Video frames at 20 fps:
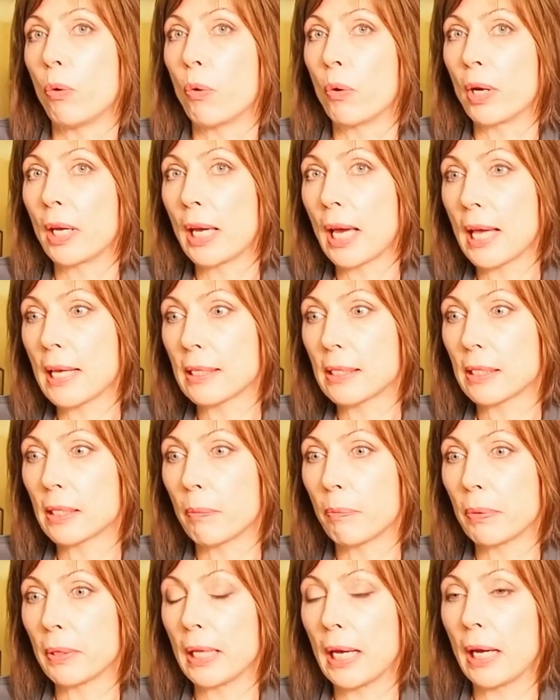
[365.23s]
or gas
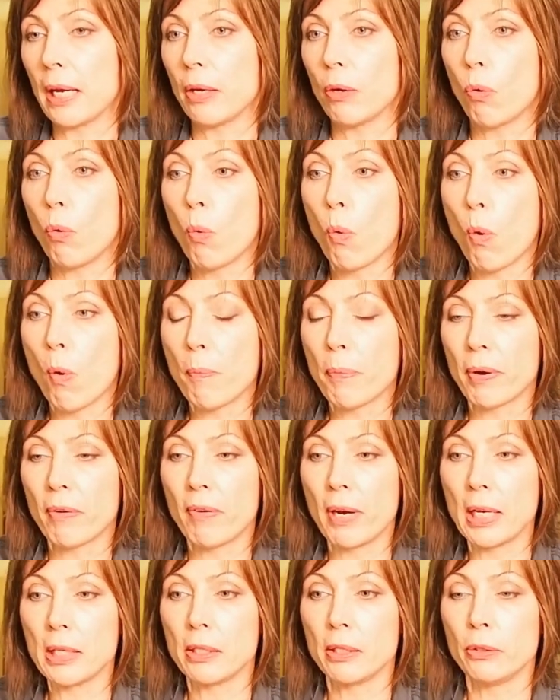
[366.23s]
supply, or
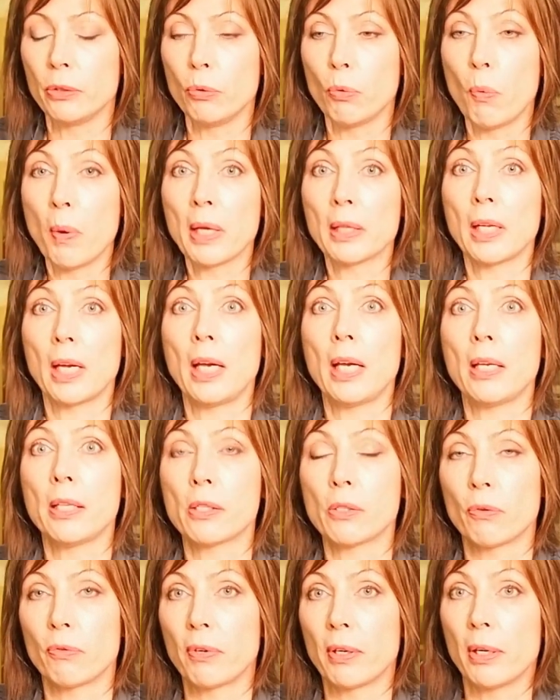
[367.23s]
providing you
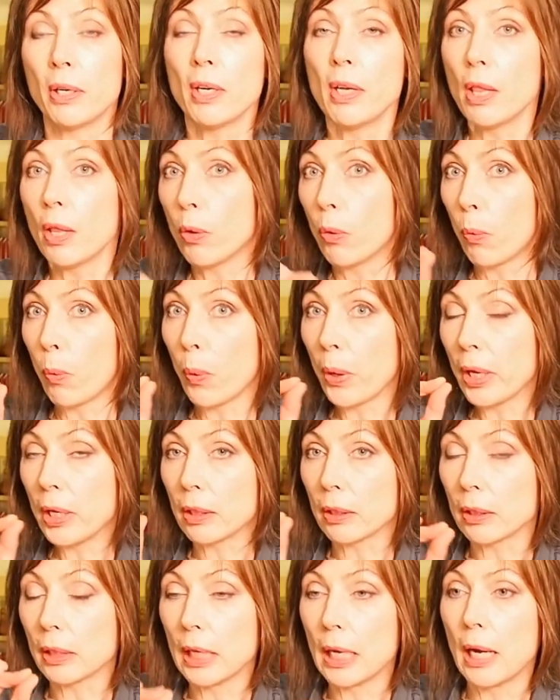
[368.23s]
1/8 of a
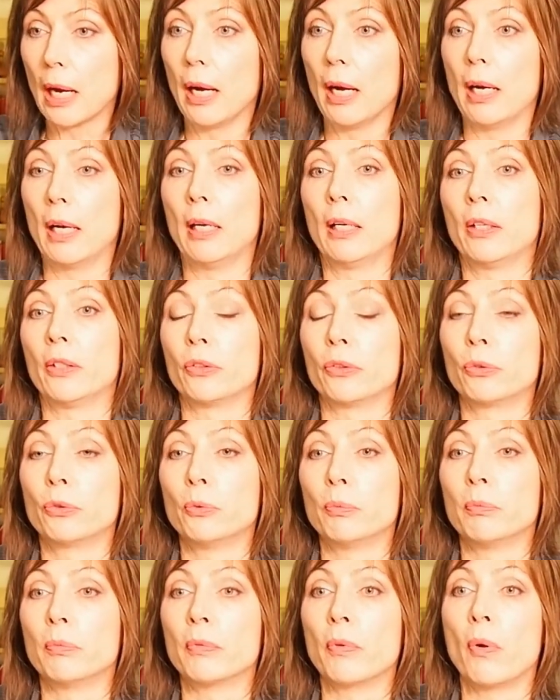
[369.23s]
wiggle
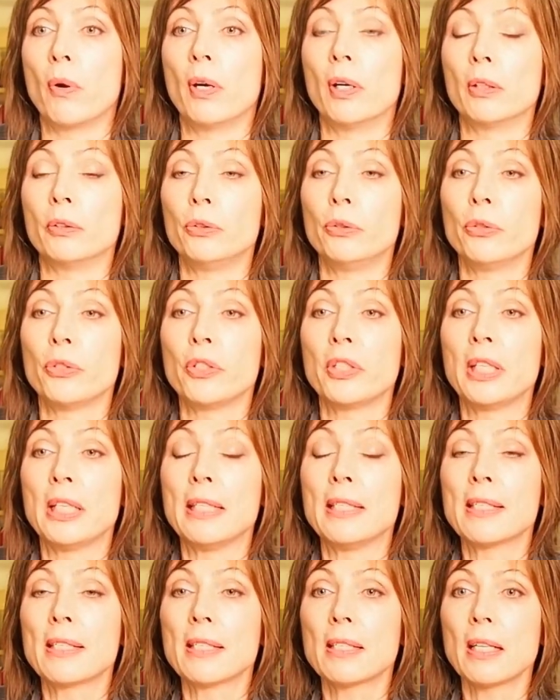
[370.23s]
room during
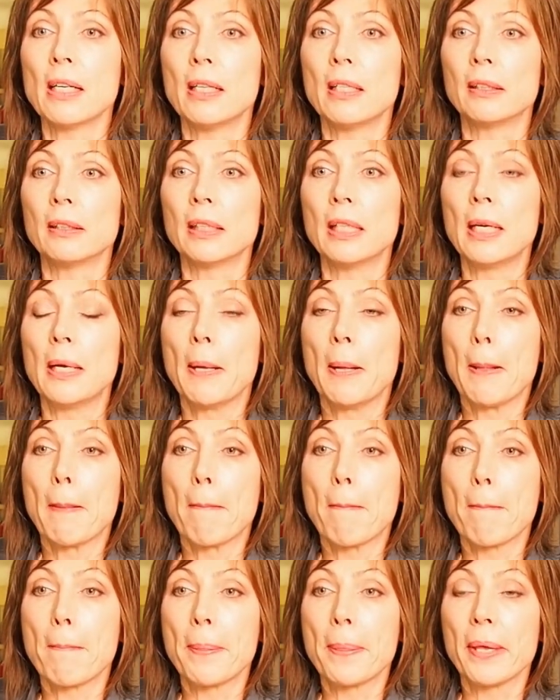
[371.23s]
the install.
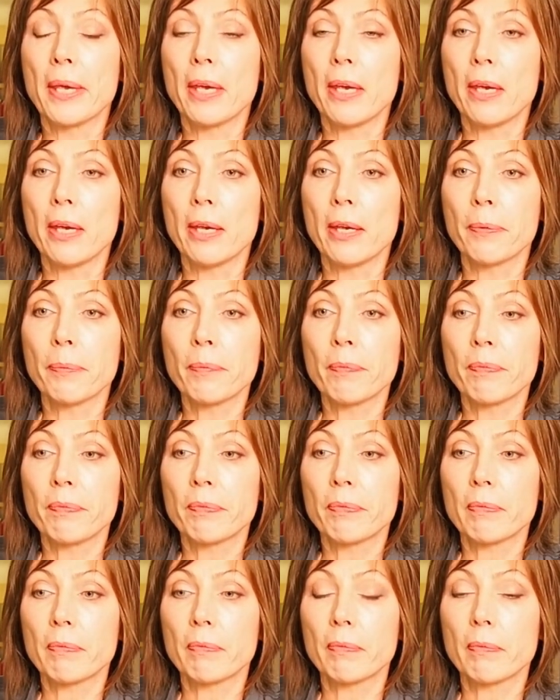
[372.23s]
The
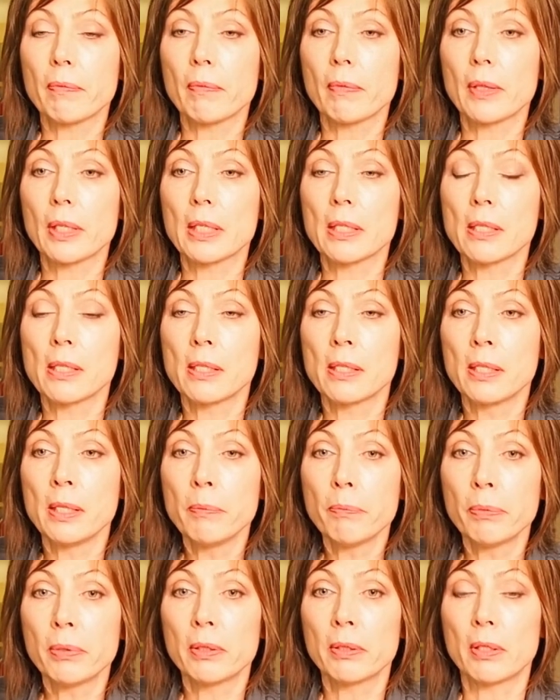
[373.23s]

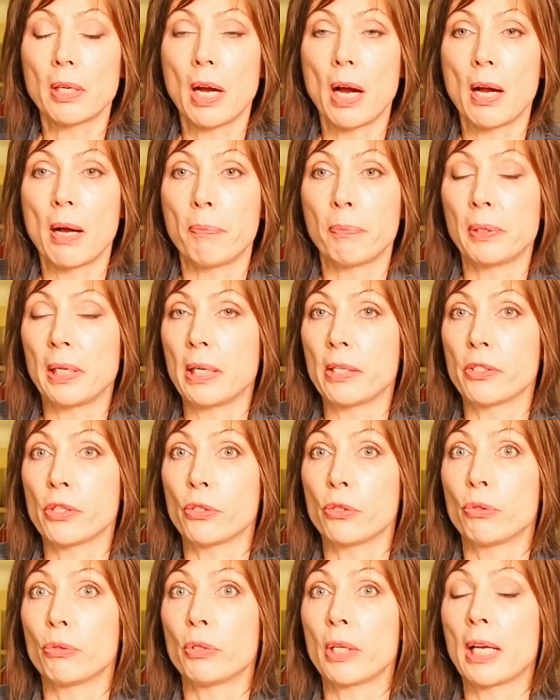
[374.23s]
simpler
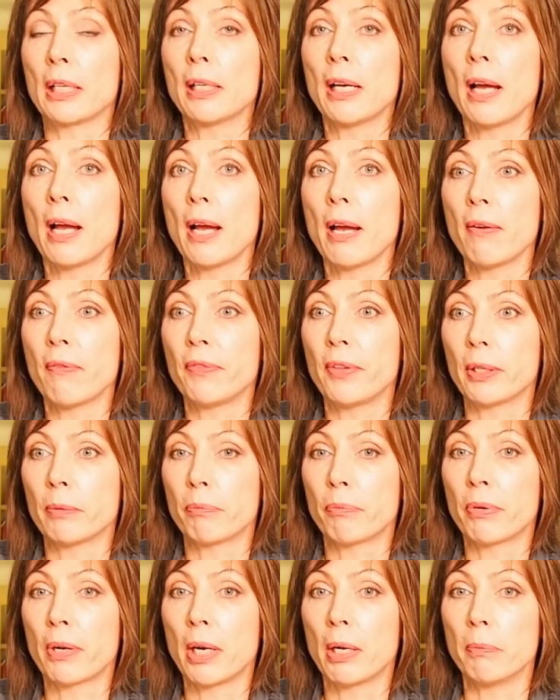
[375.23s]
appliances do not have
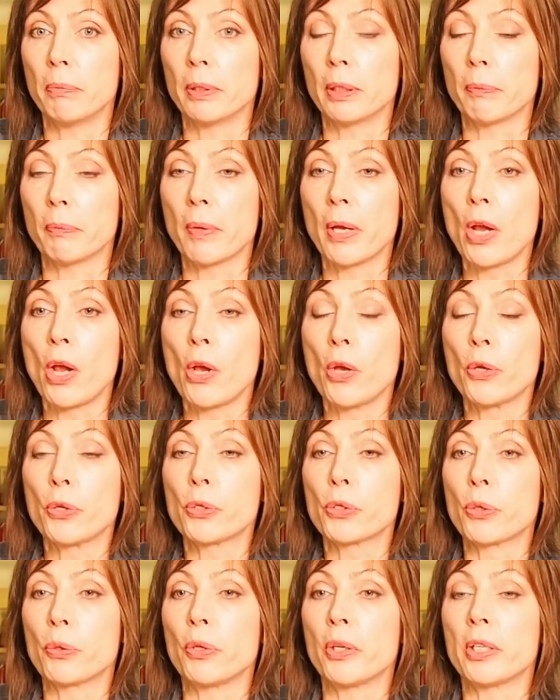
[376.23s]
that problem,
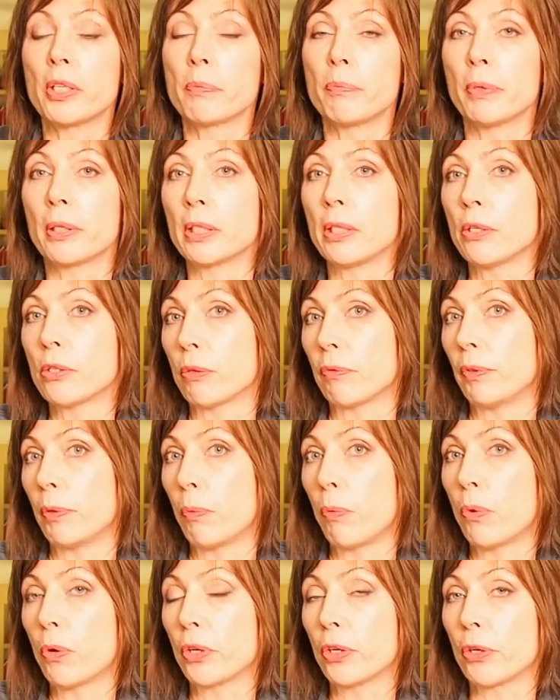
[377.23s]
so the expertise of
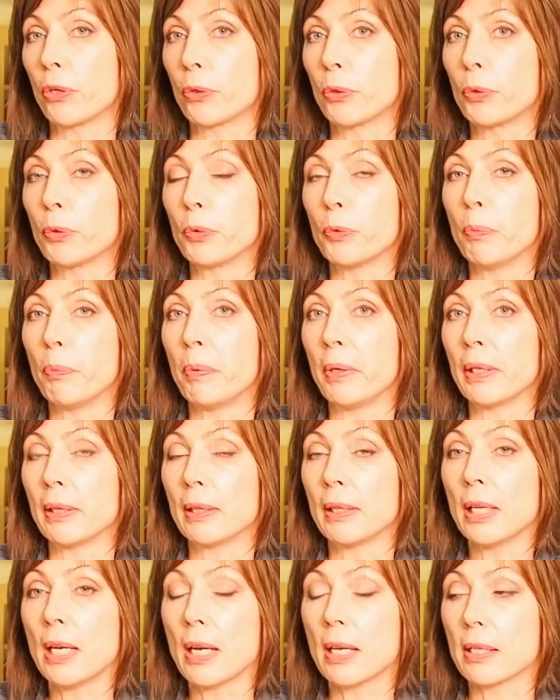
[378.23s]
the worker could be
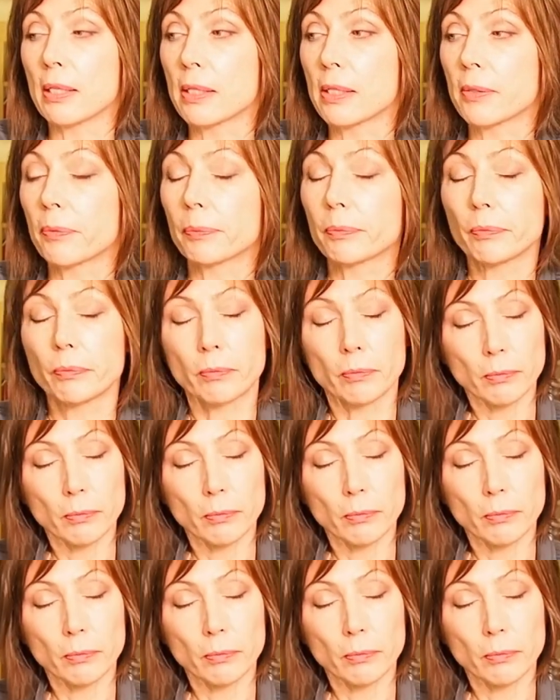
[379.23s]
less.